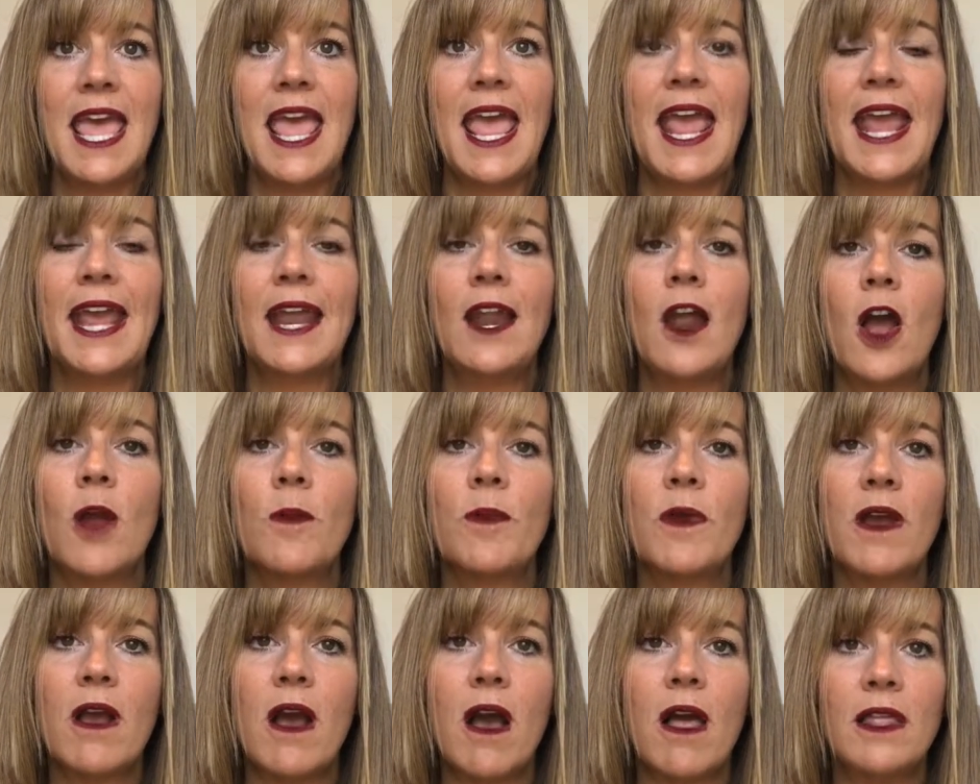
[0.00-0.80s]
And
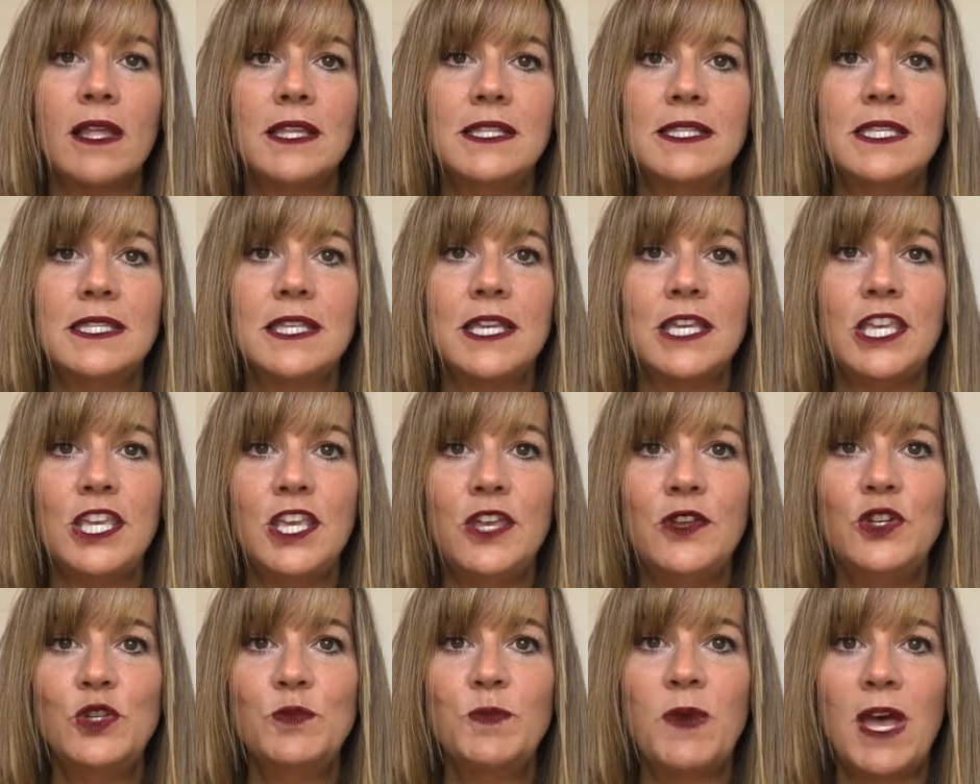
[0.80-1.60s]
HarperCollins is a
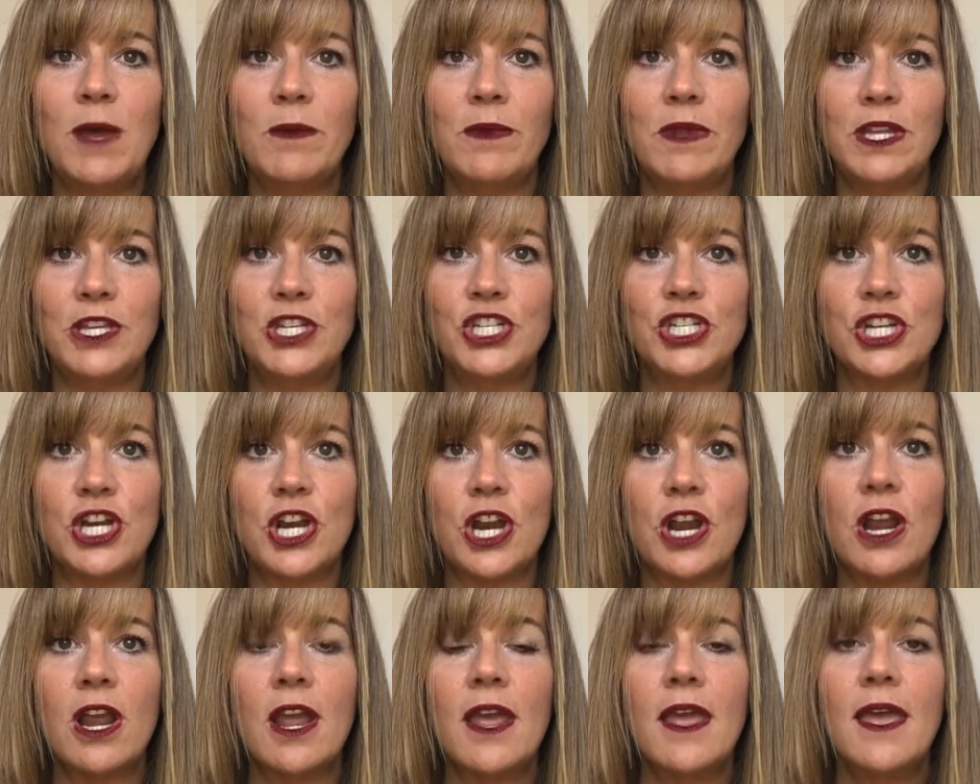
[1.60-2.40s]
huge
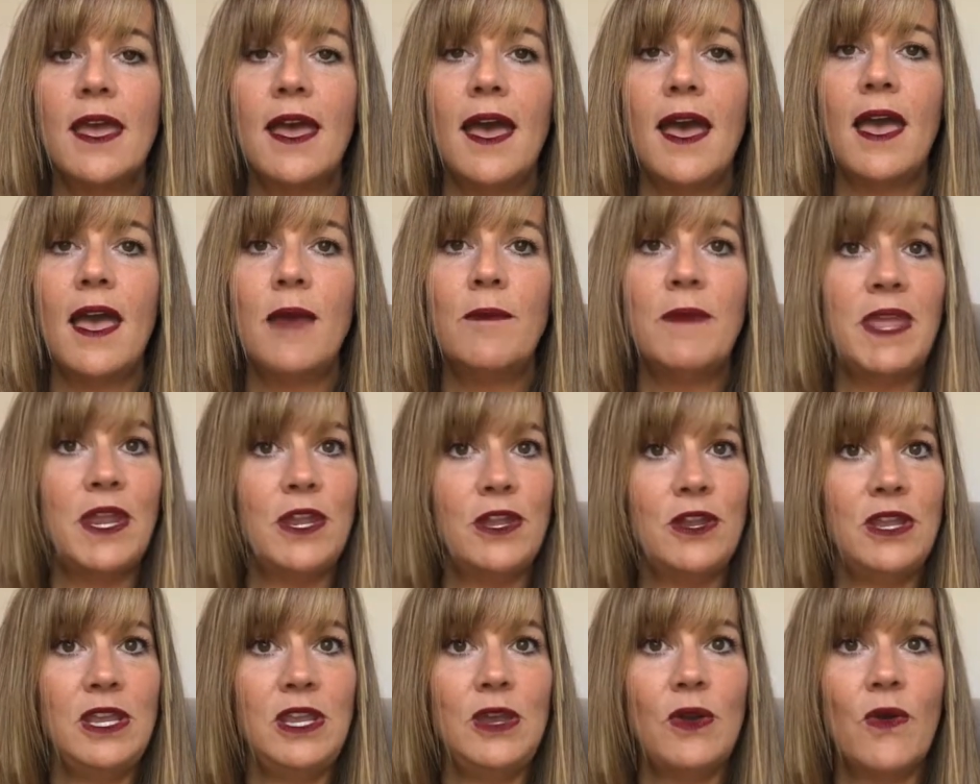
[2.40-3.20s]
publisher in
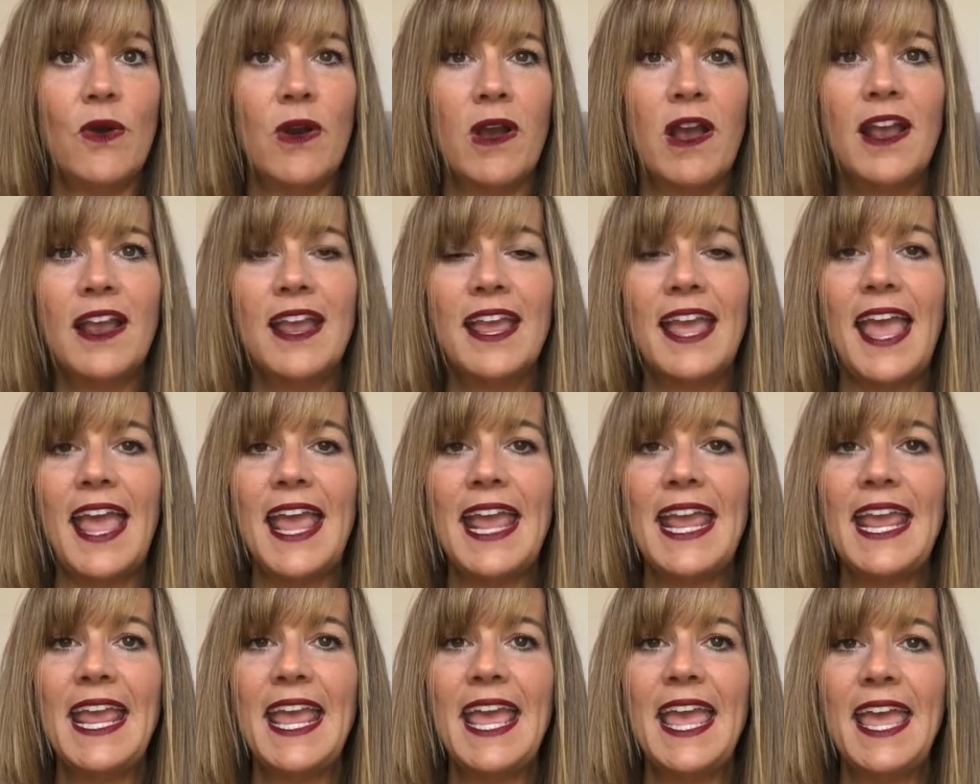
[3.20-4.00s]
New York,
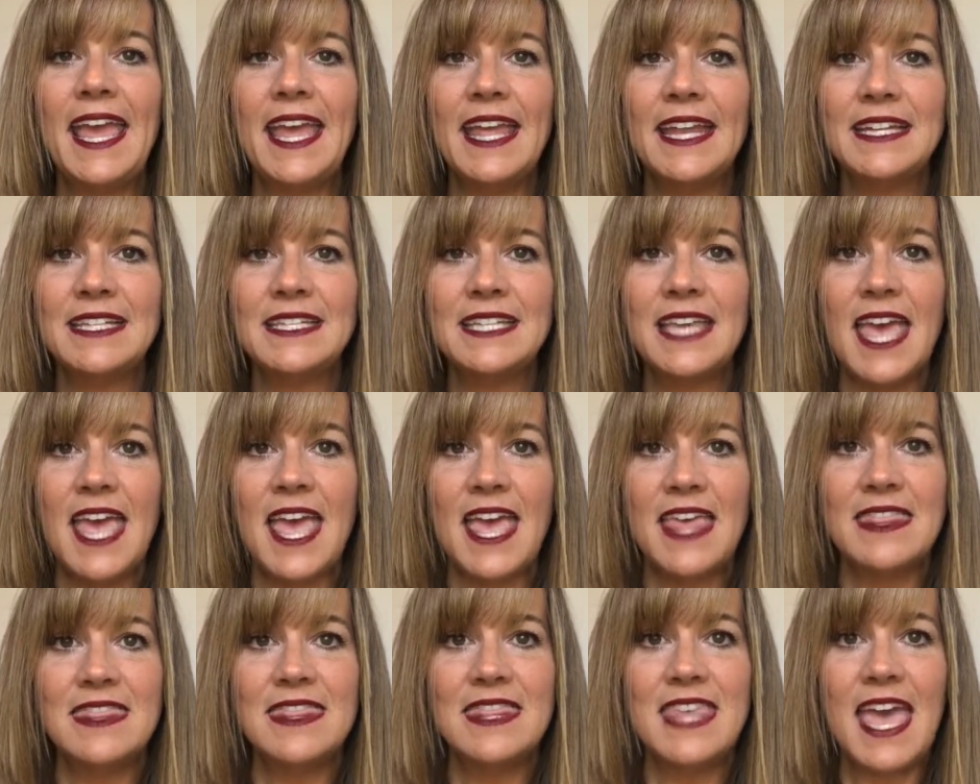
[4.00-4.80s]
and
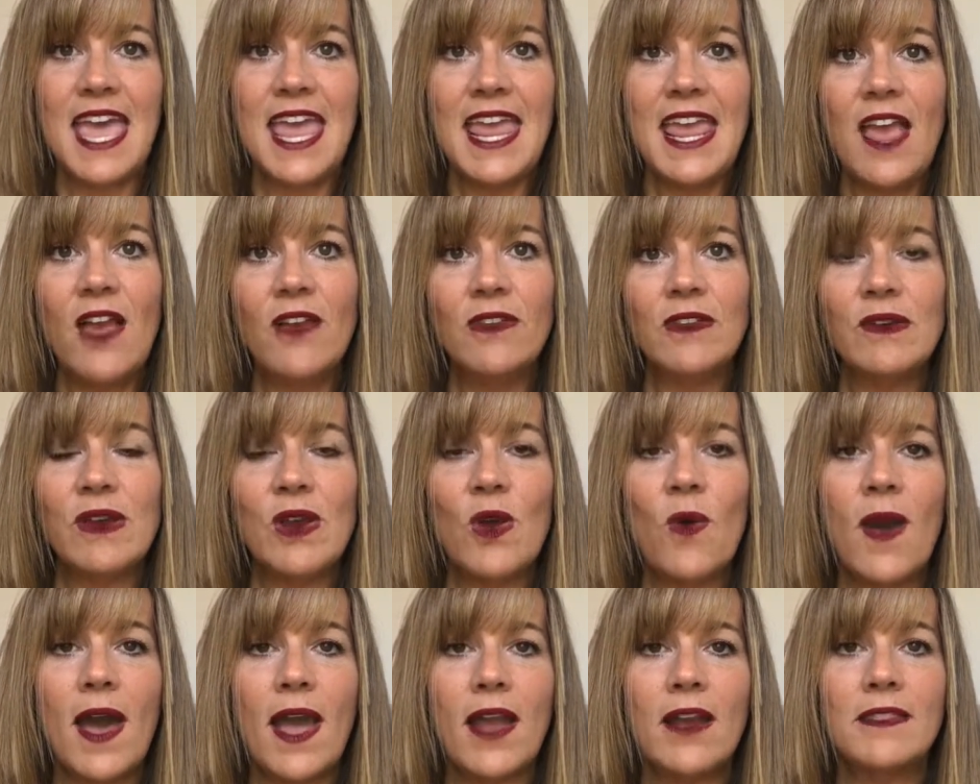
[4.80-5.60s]
they only
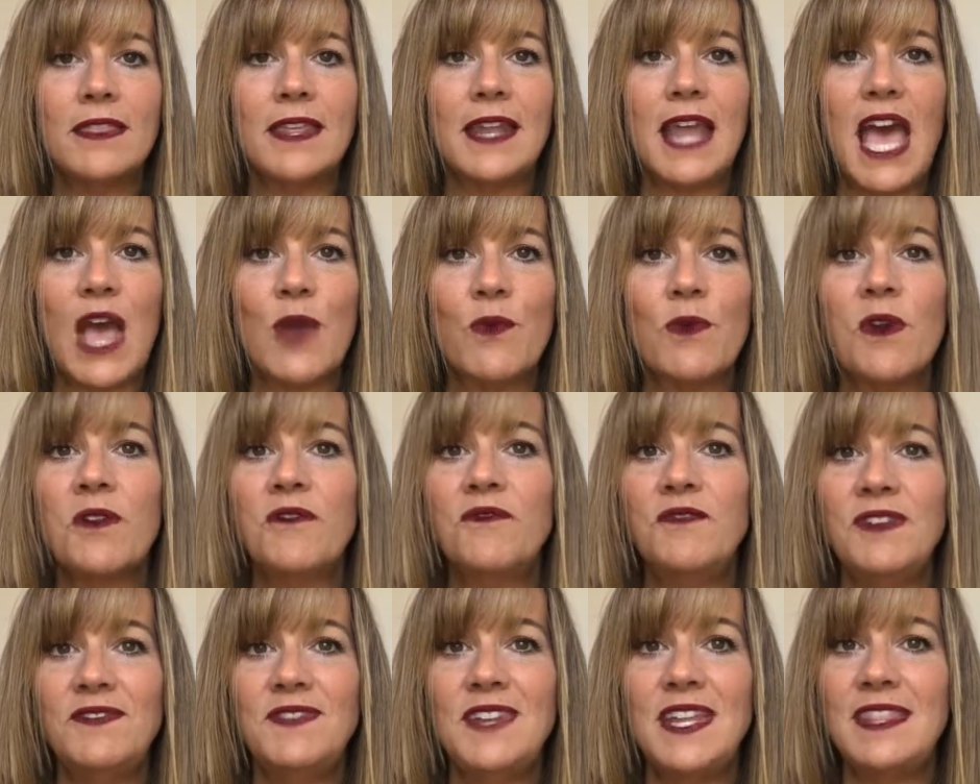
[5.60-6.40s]
require that I wrote
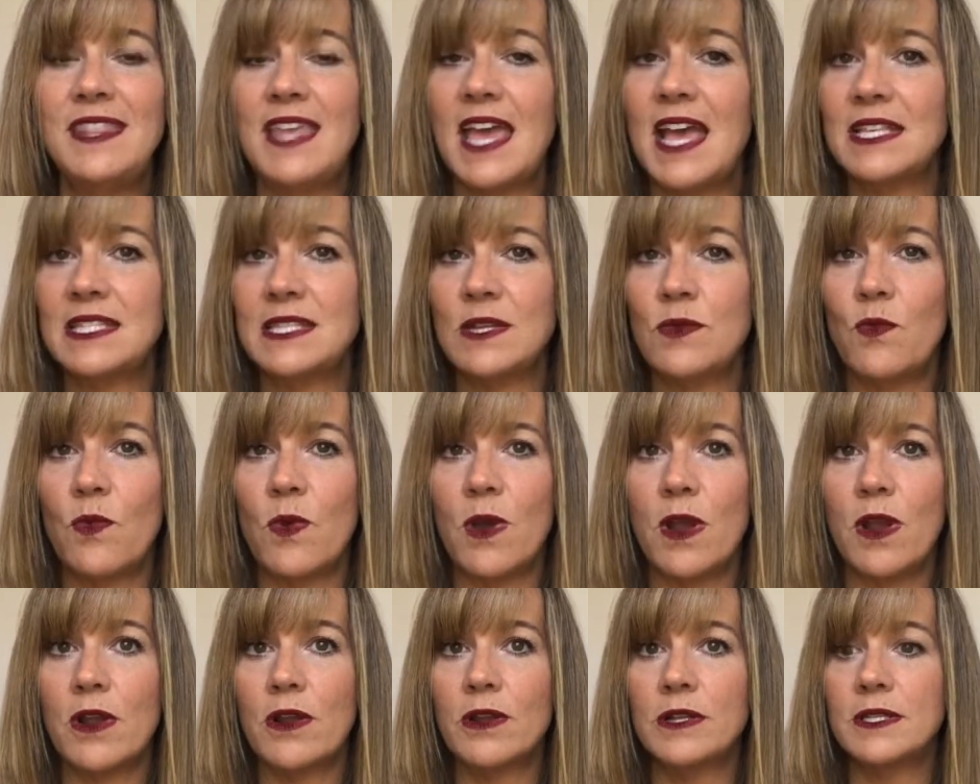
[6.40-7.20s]
50,000
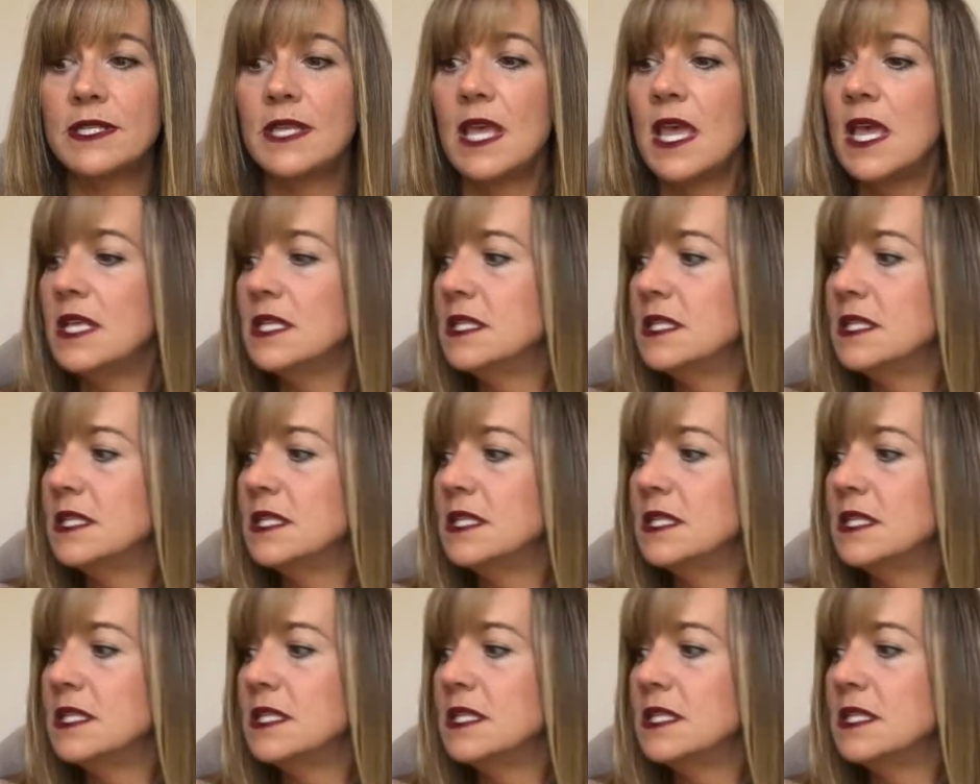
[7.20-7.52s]
words.